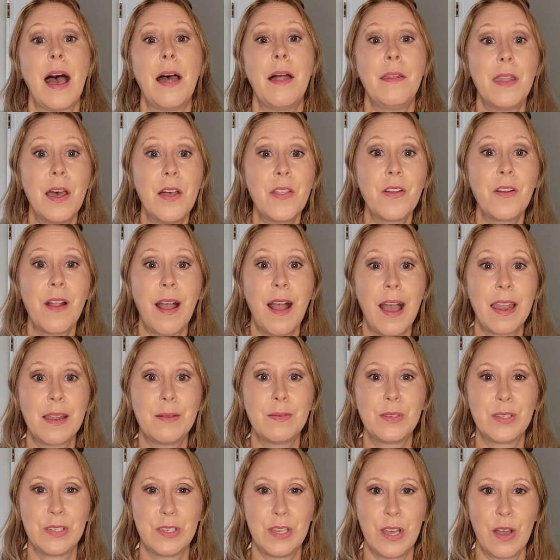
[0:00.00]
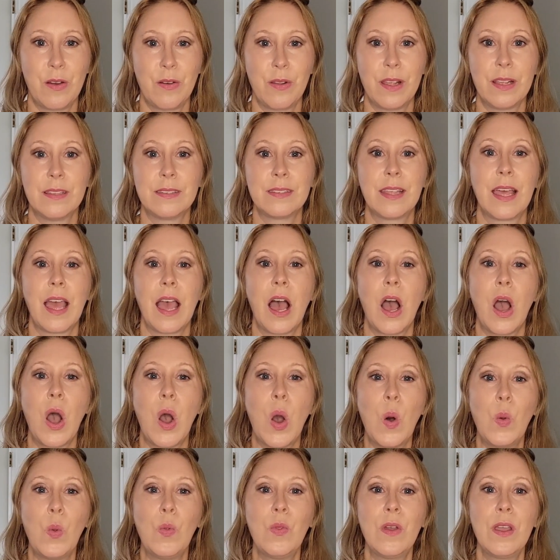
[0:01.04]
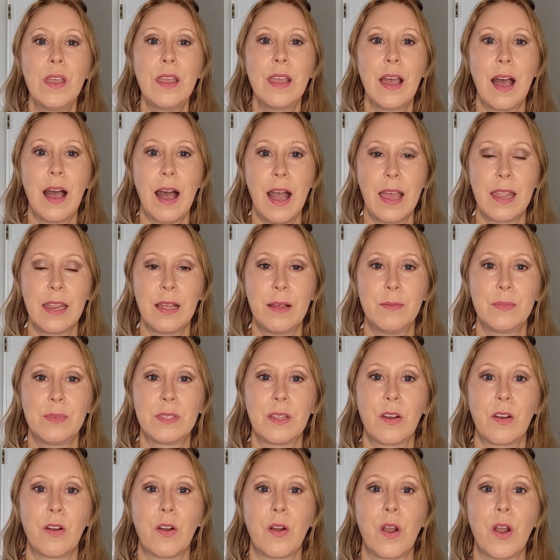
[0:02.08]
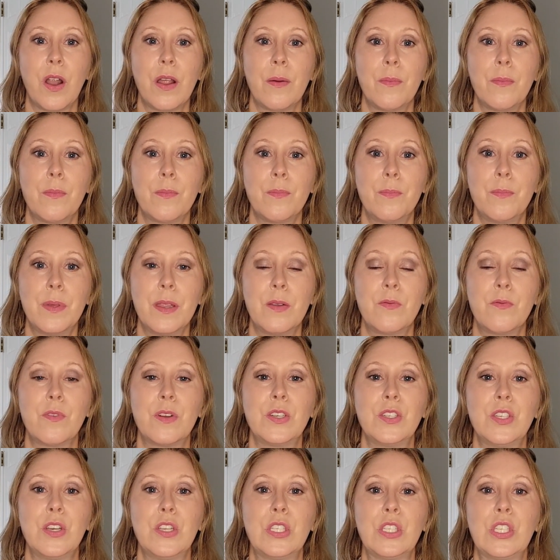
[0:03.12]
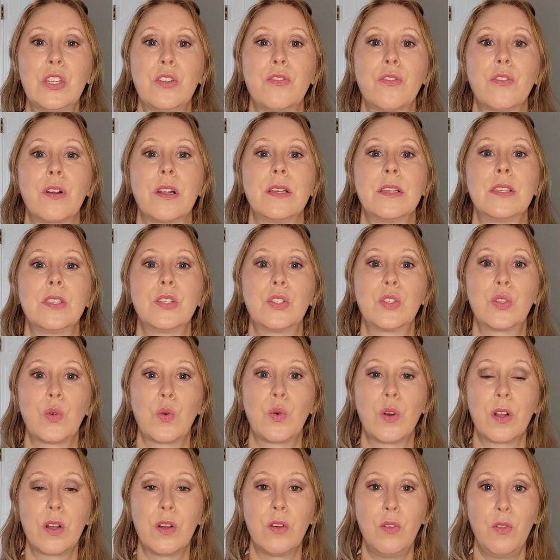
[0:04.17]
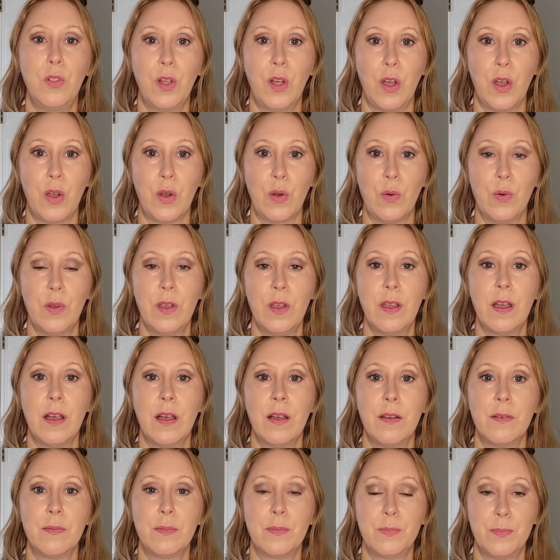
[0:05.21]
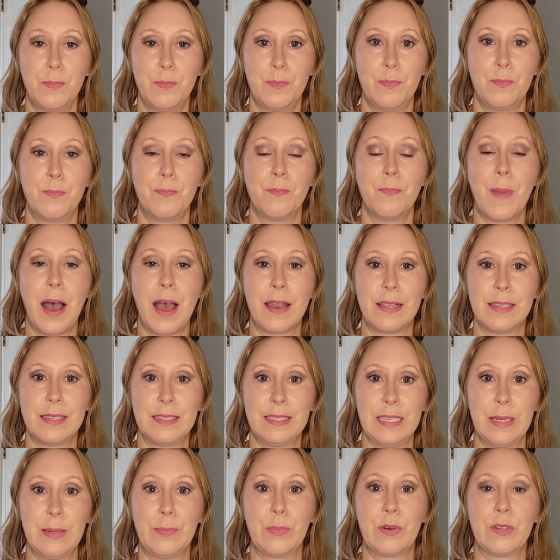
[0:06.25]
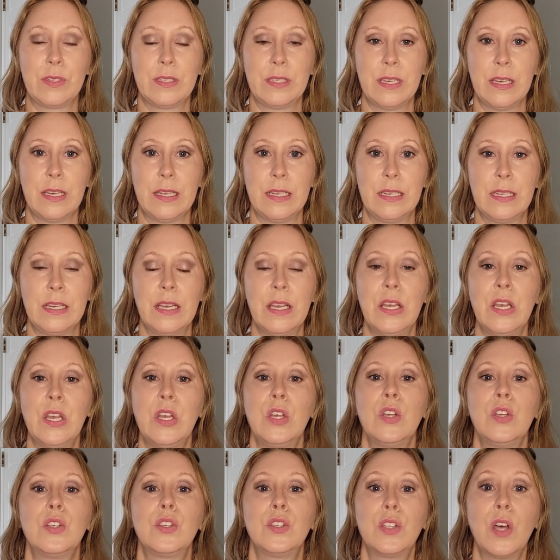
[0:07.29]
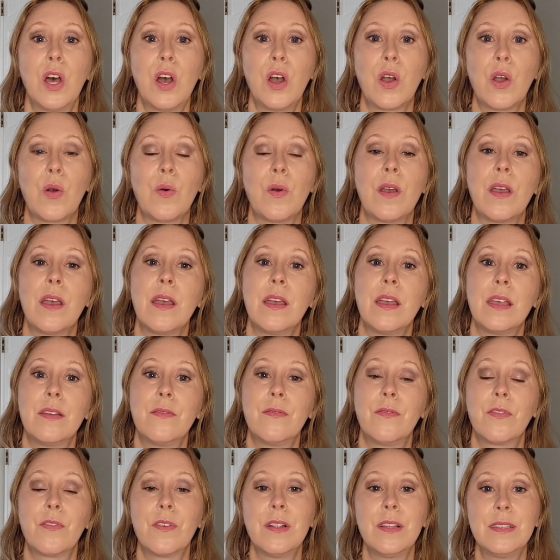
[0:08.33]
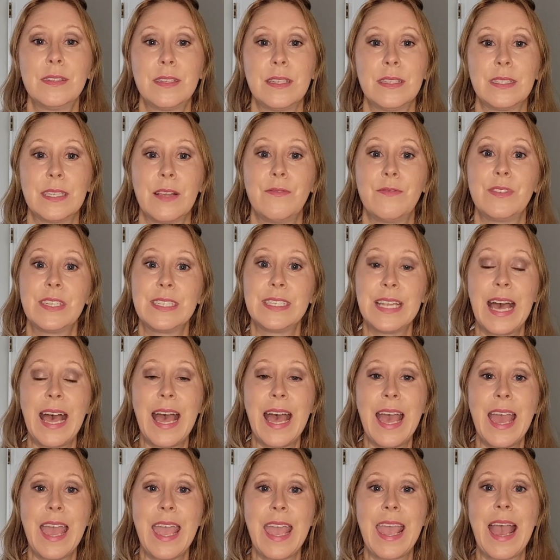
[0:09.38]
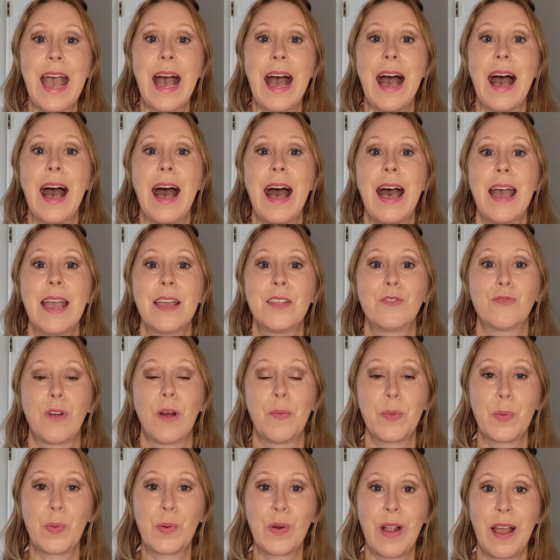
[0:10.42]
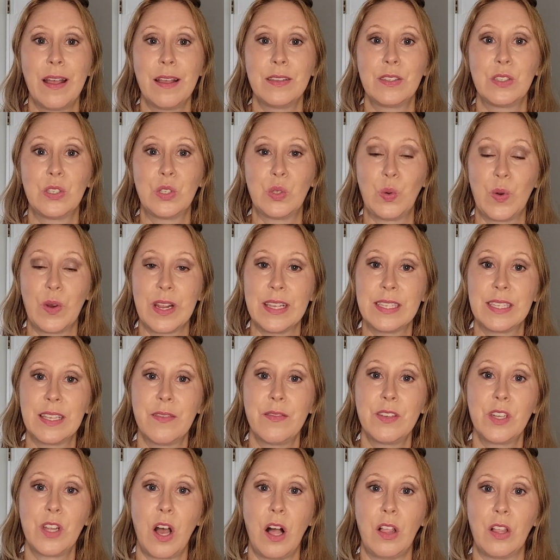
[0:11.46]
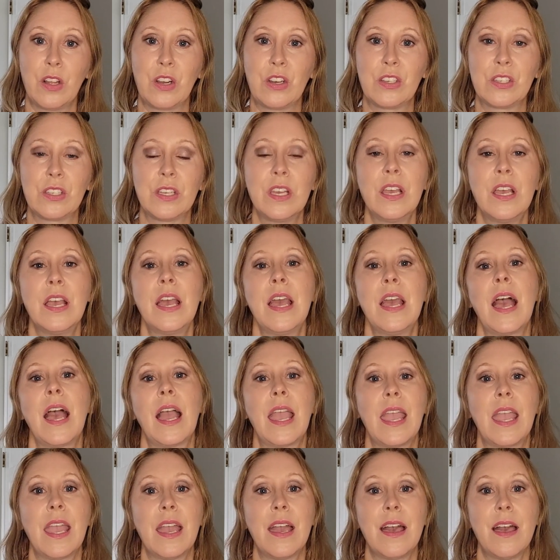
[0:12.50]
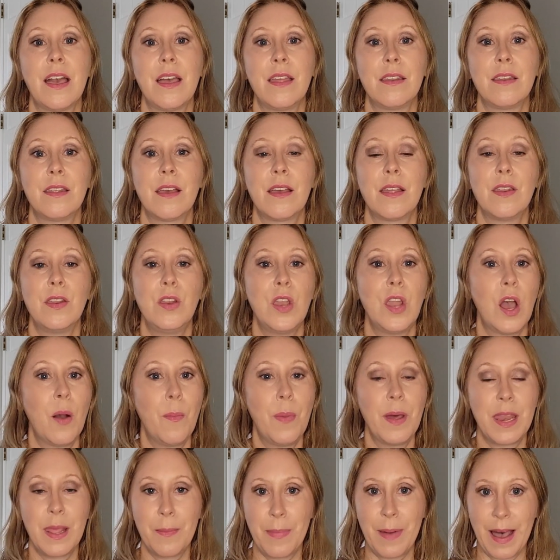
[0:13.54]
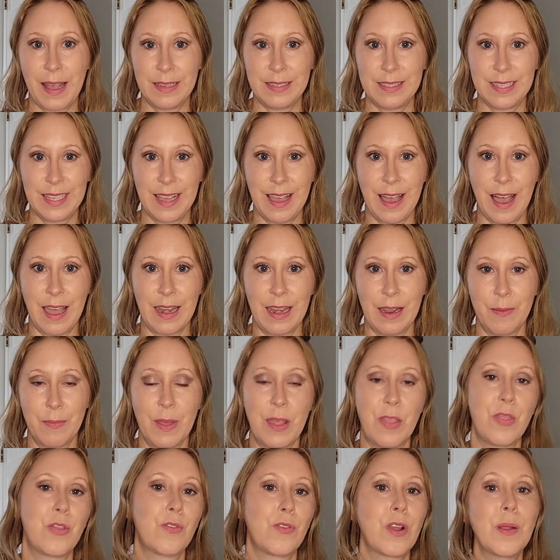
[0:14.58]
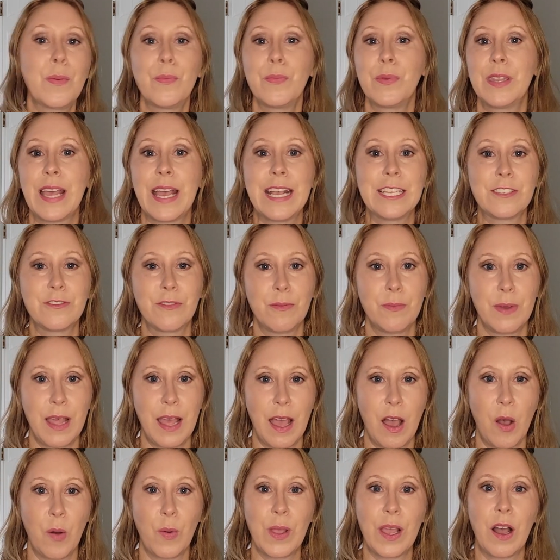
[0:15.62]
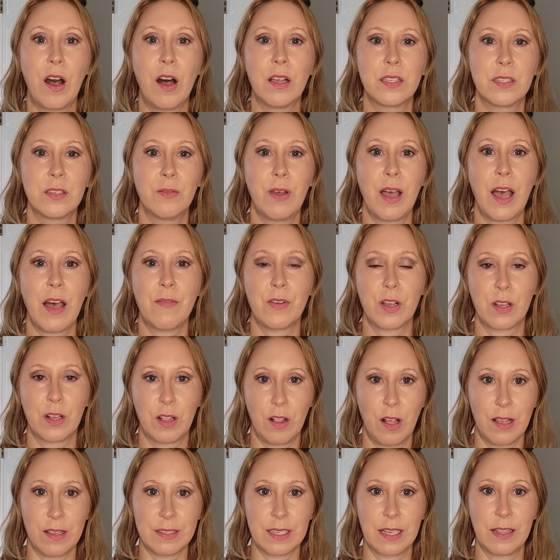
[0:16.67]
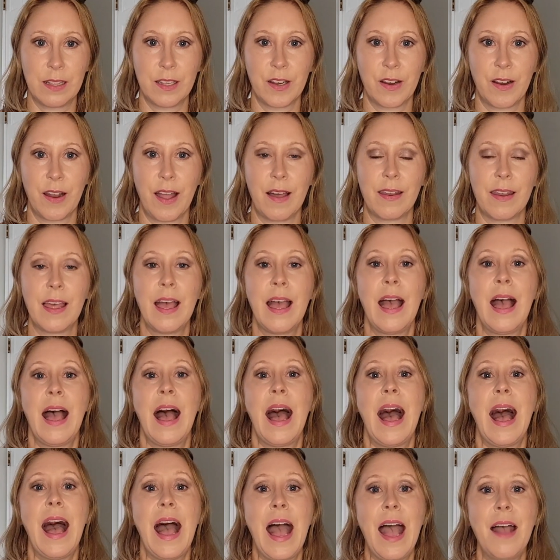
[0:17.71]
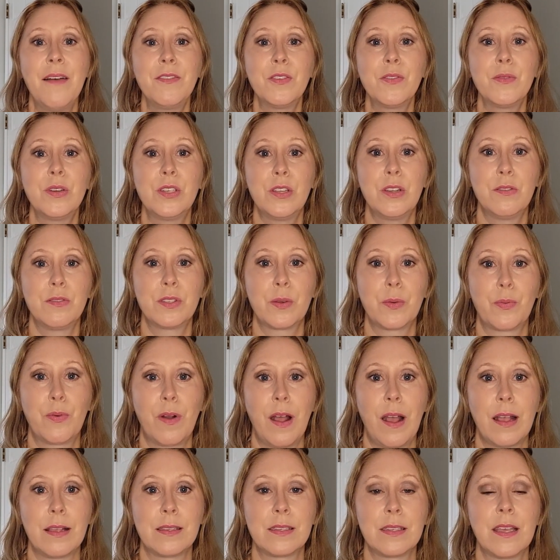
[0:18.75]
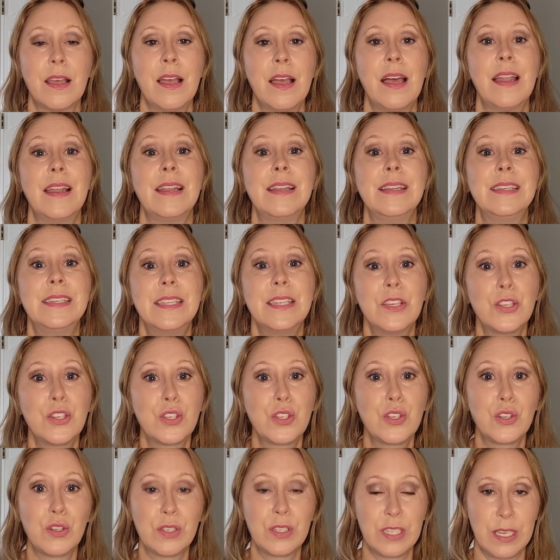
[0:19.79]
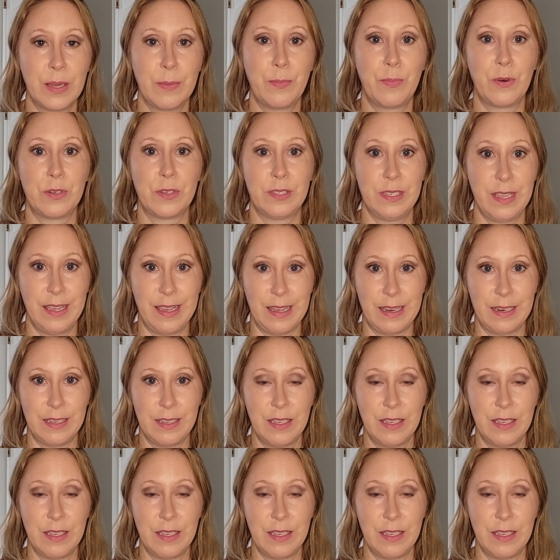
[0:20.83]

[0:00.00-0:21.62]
Another item to note is that only items that are been reduced to their historical low minus 10%. So for instance, if today I drop the price to $27 and nobody buys the item, and 3 days from now we also have a Closet Clearout, I have to reduce the price an additional 10%.